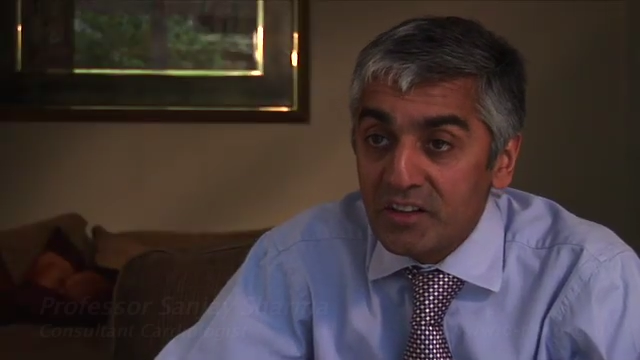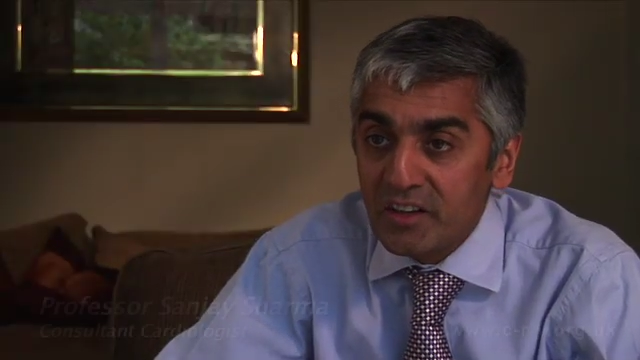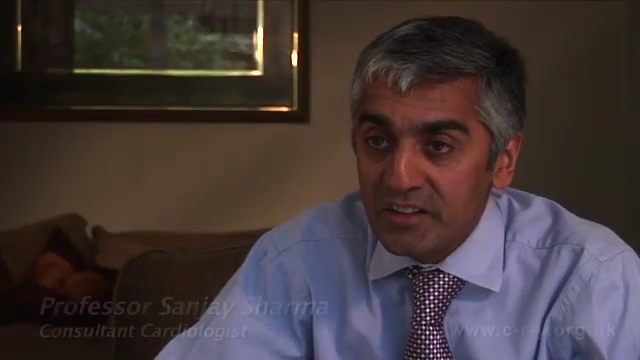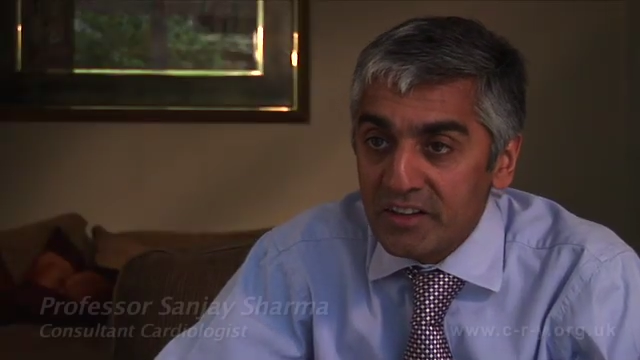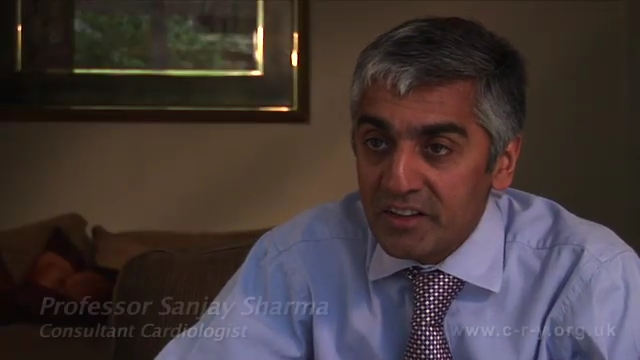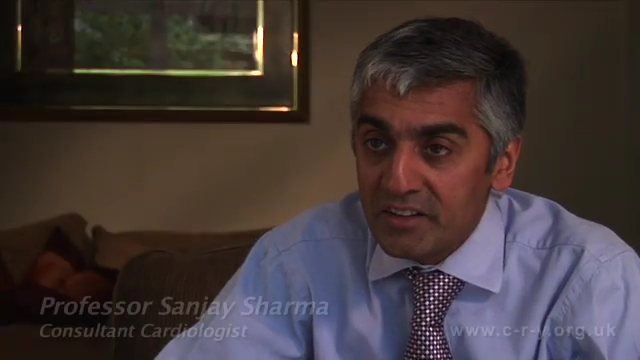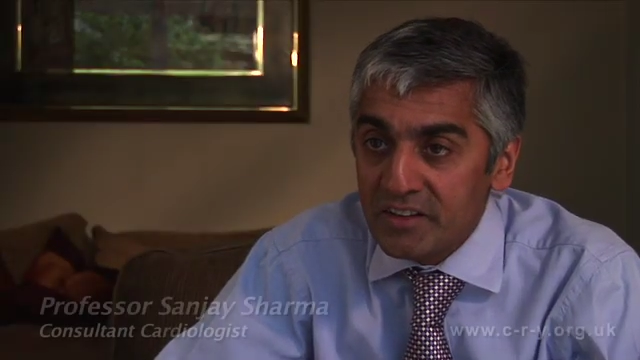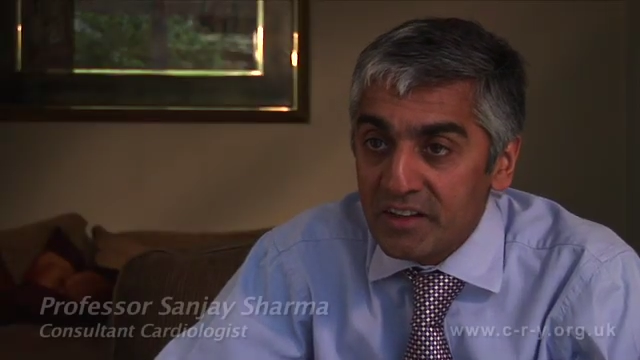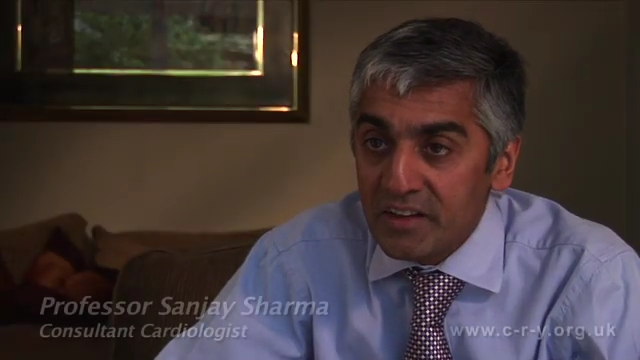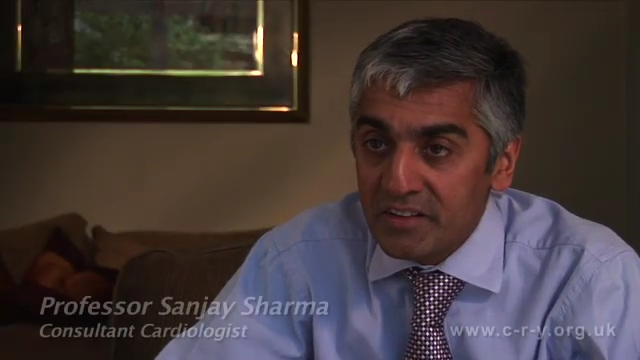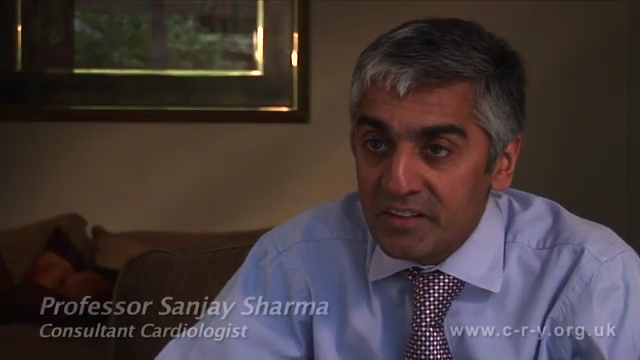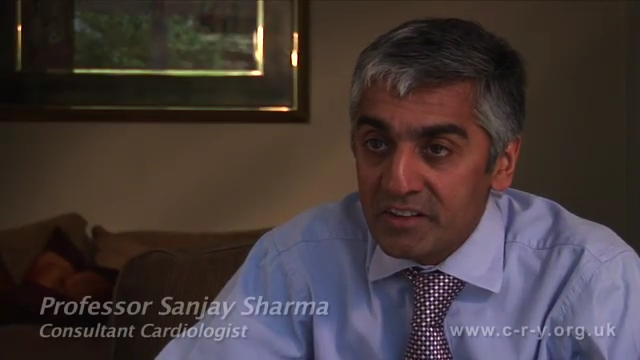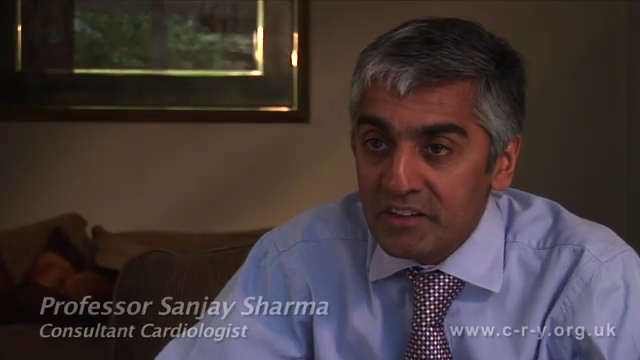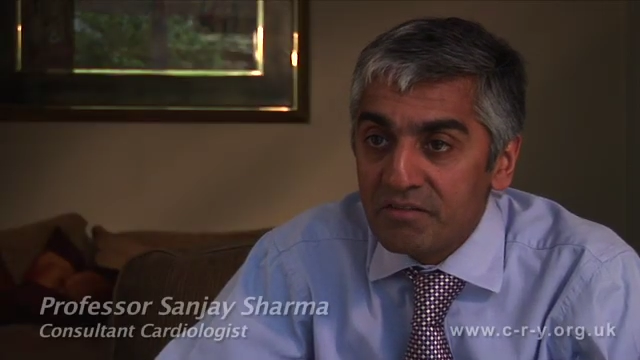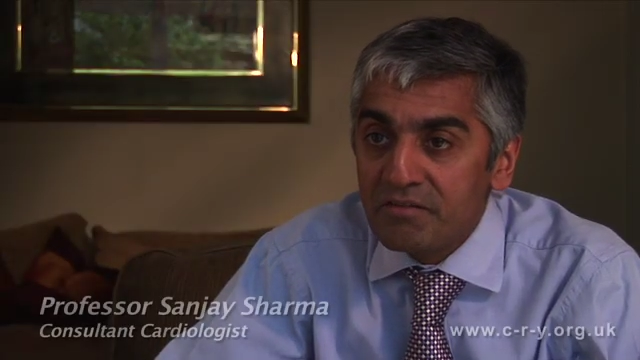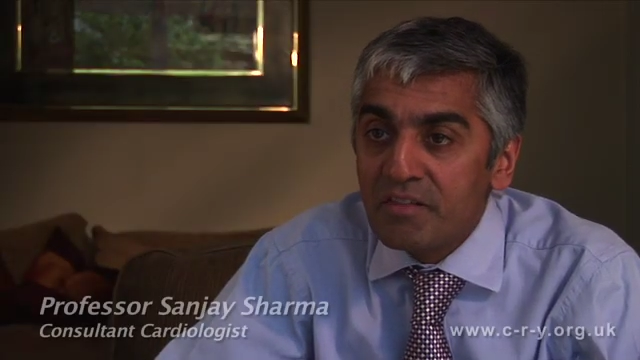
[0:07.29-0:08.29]
cardiac death
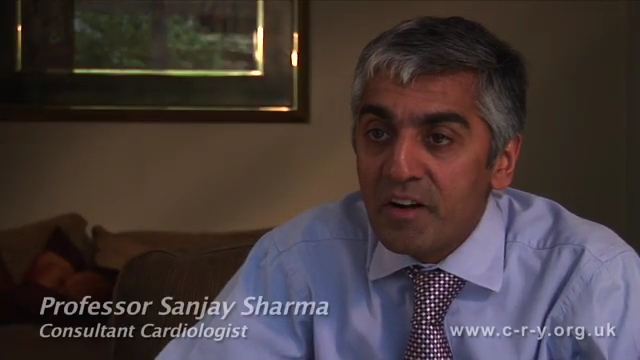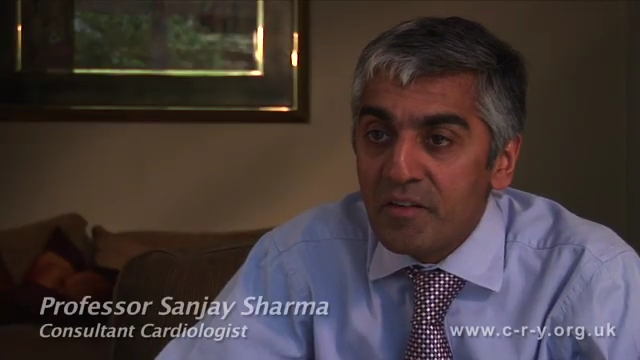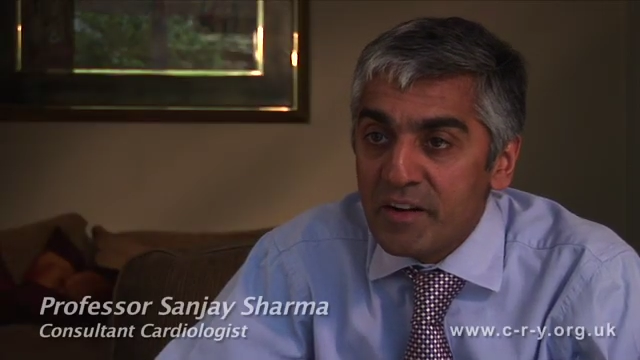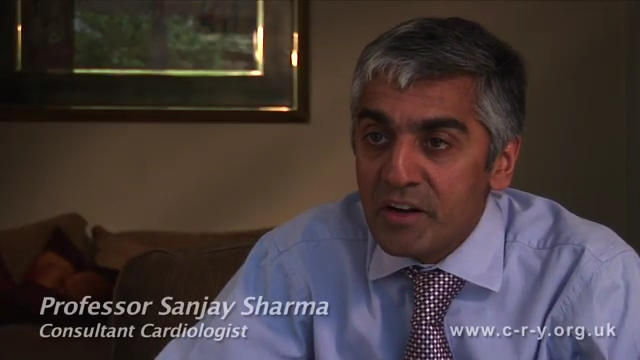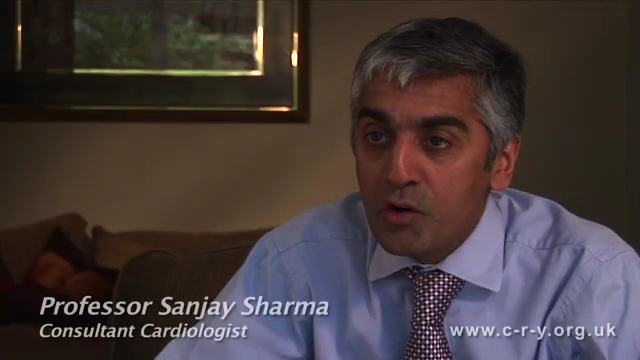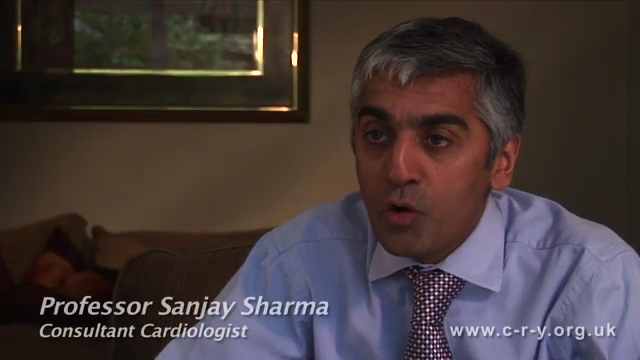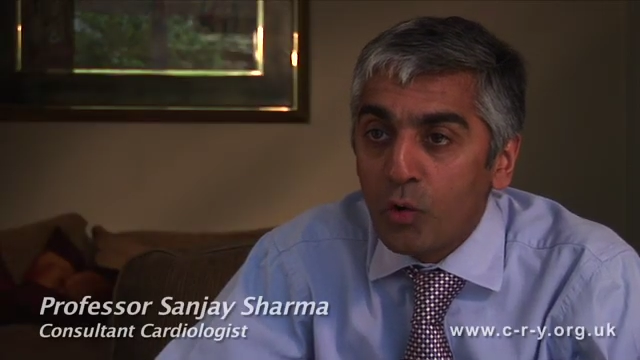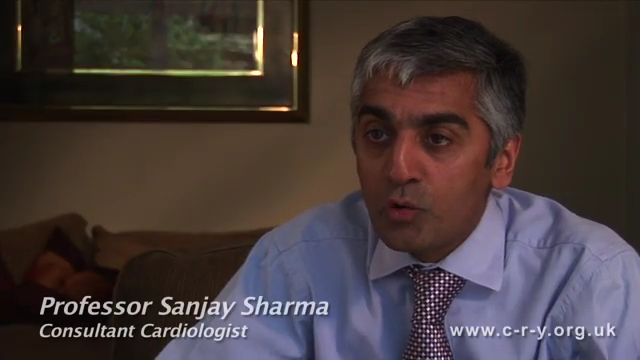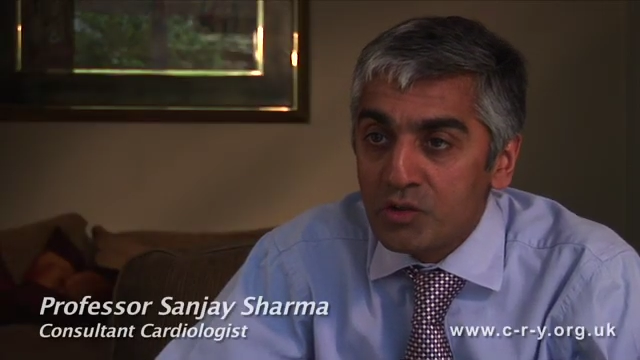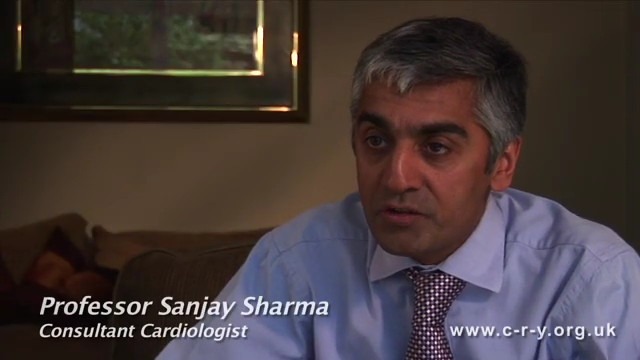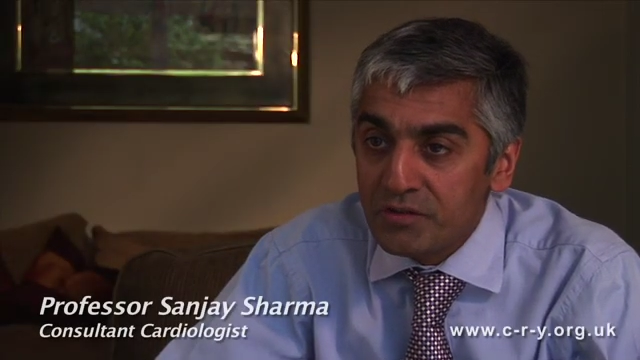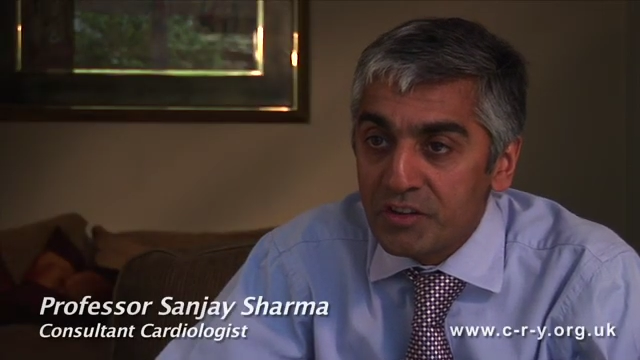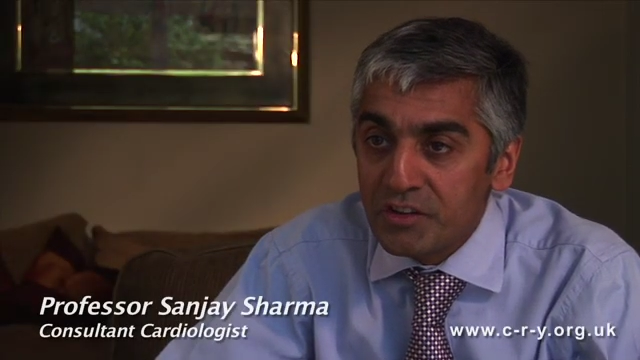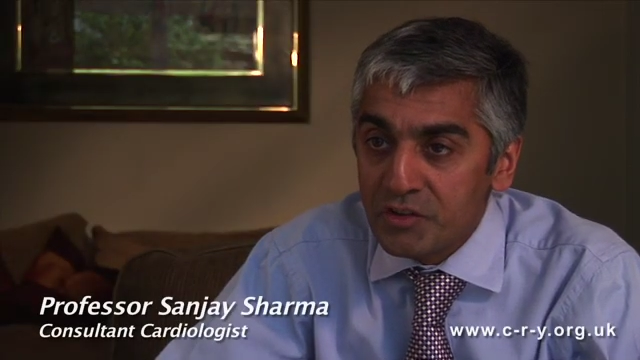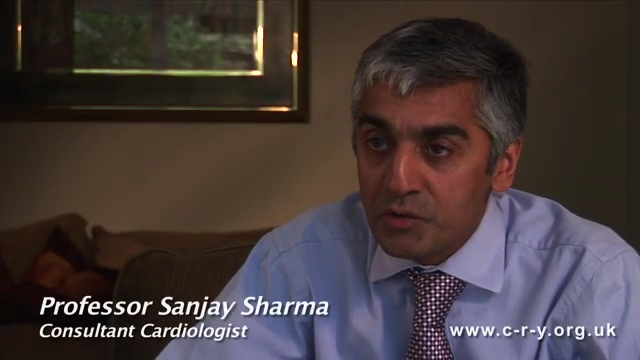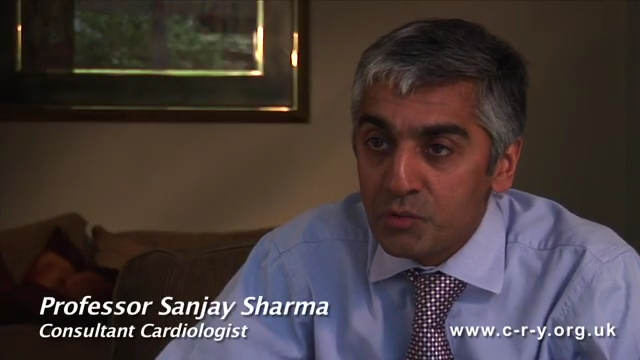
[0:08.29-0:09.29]
is a very
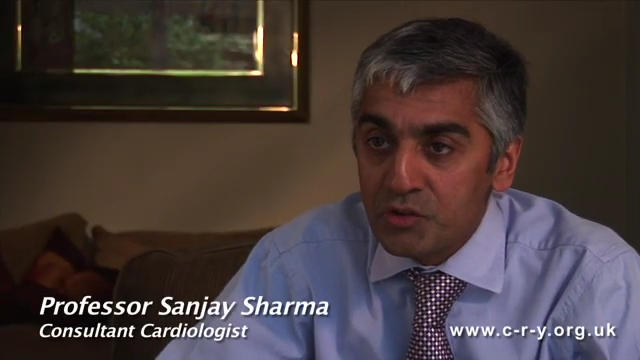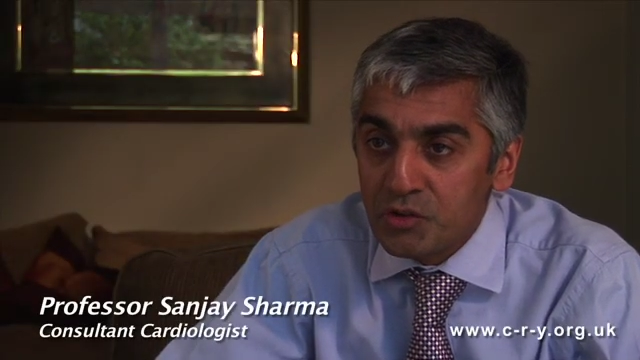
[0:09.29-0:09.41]
controversial